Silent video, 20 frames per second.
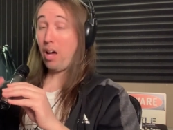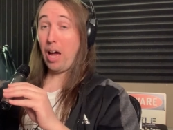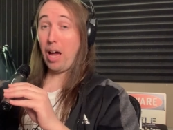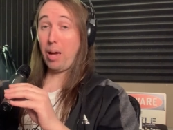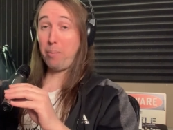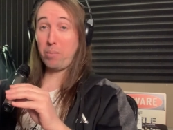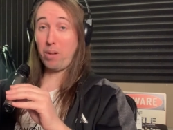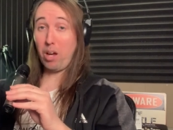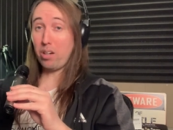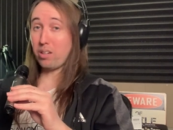
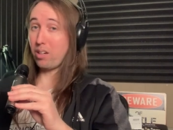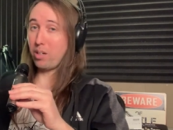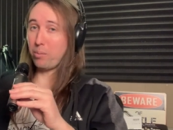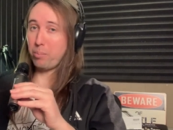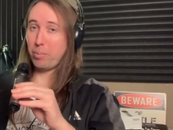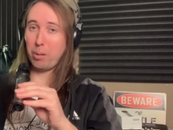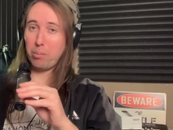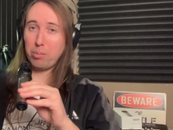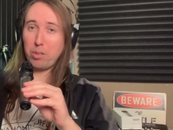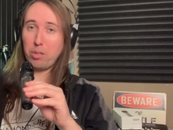I'm not gonna
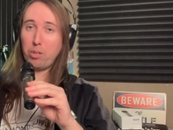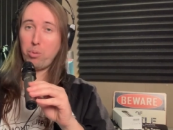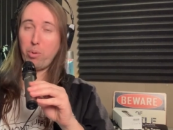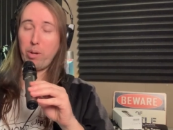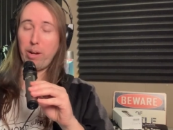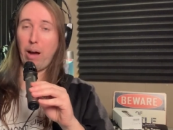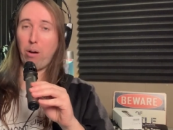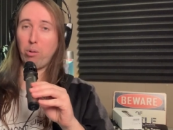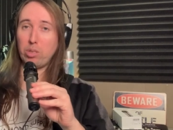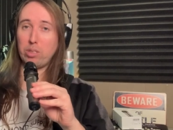be able to do it
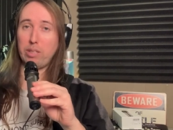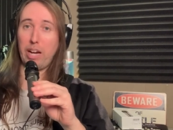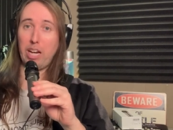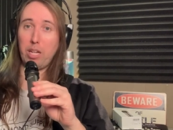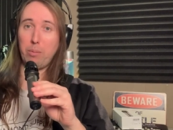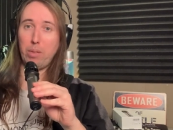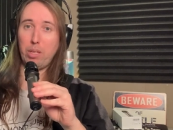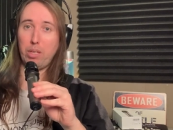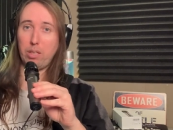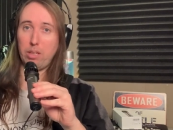outside
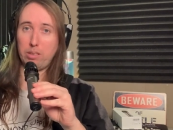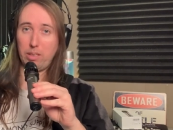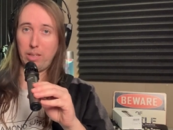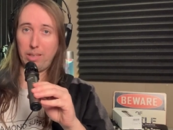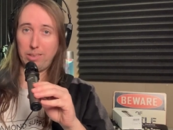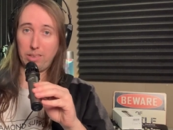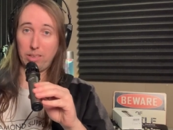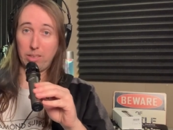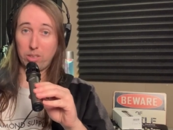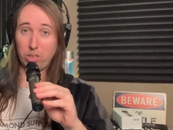because
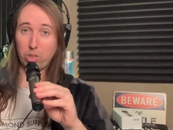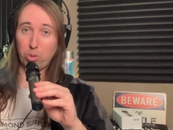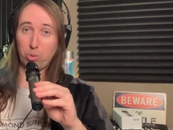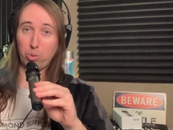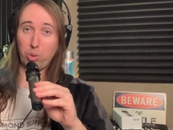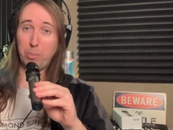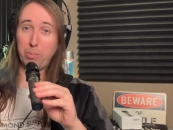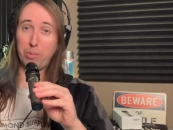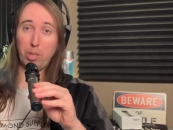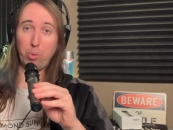it's
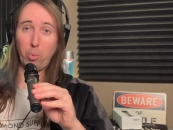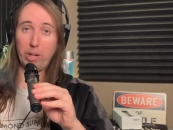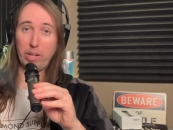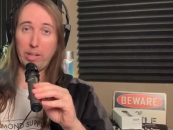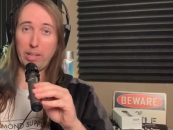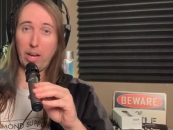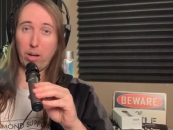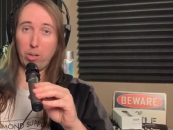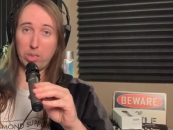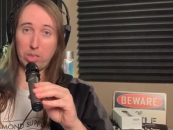extremely
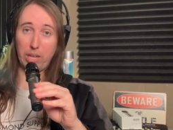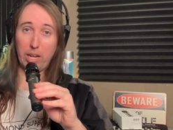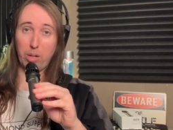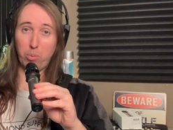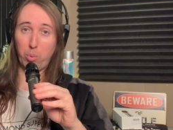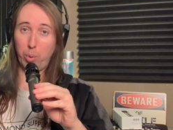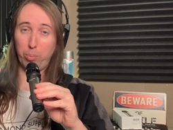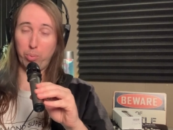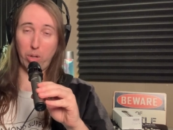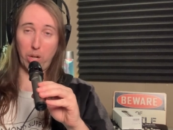windy outside.
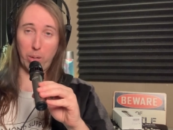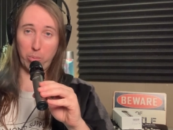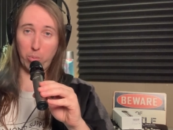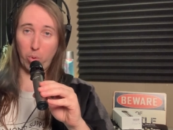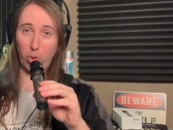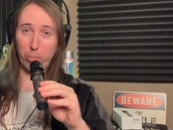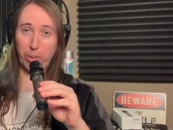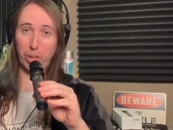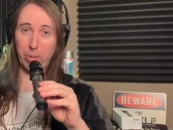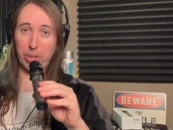We probably
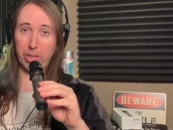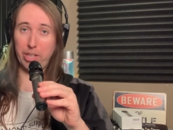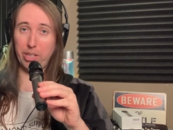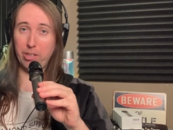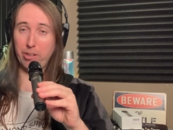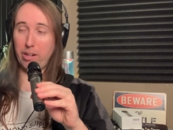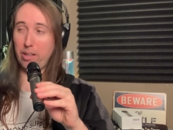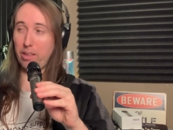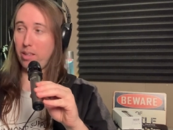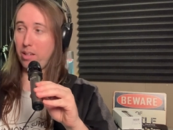won't be able to hear
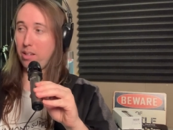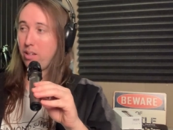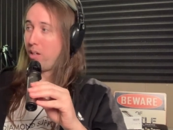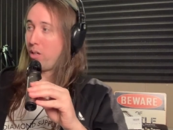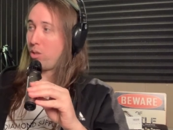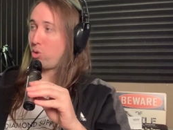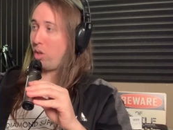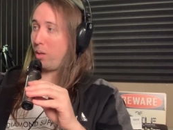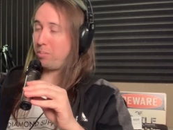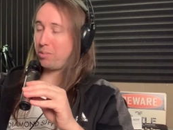anything.
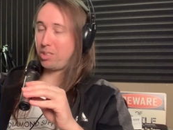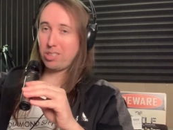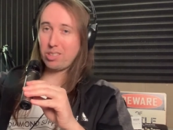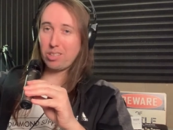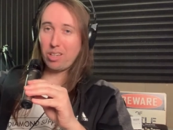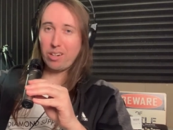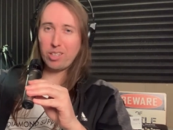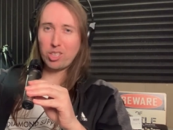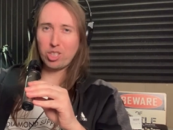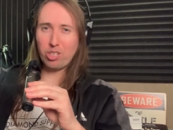So I'm just
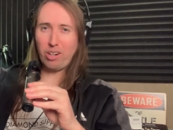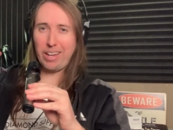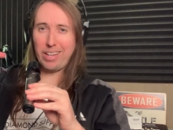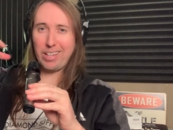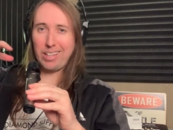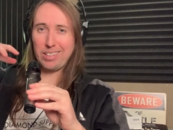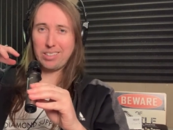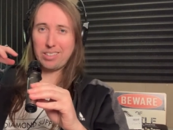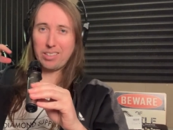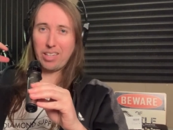gonna try it
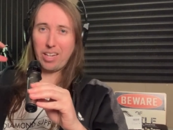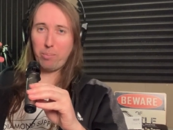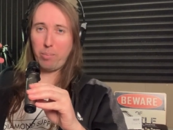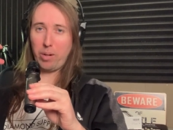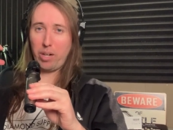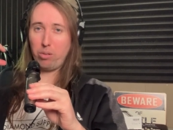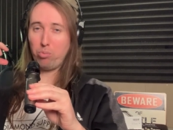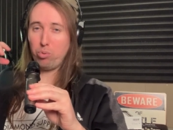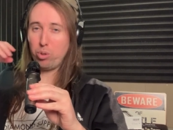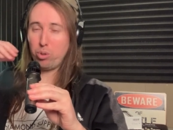inside my
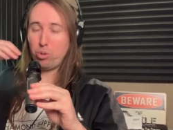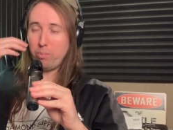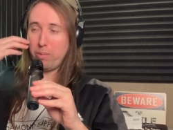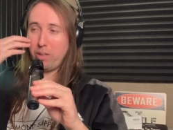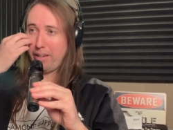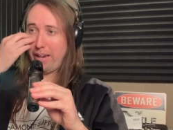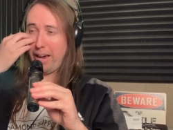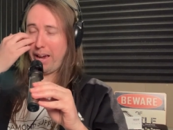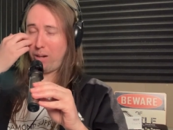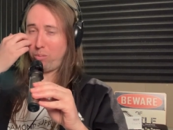room
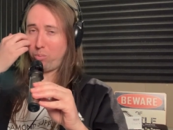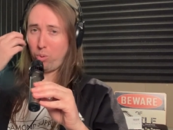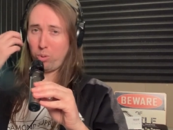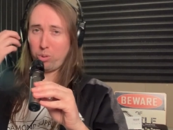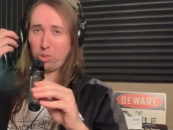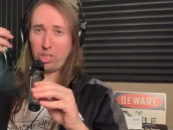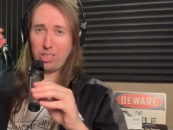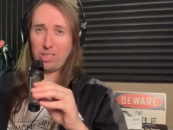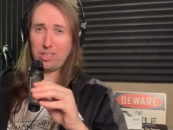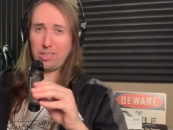and we'll
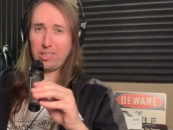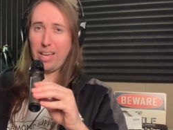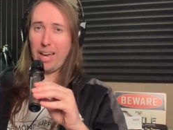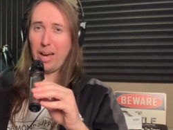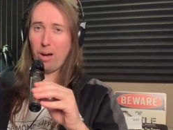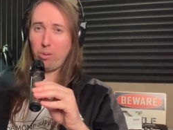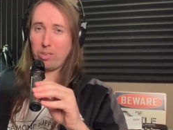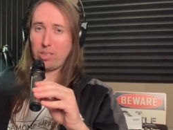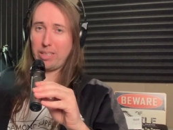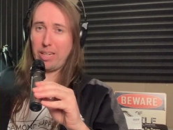just see
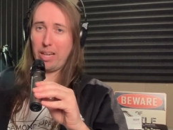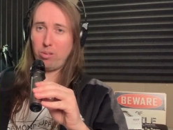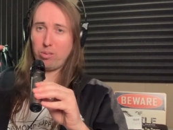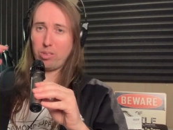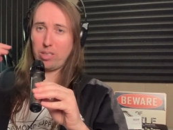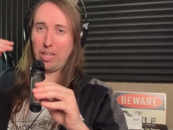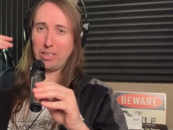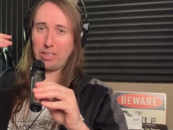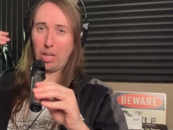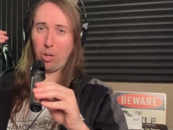how it sounds
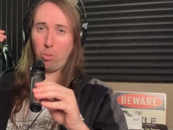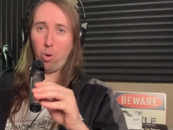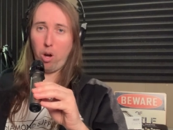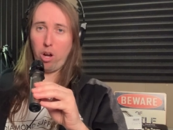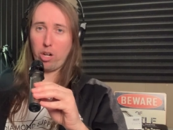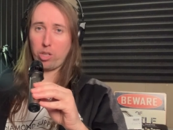as I walk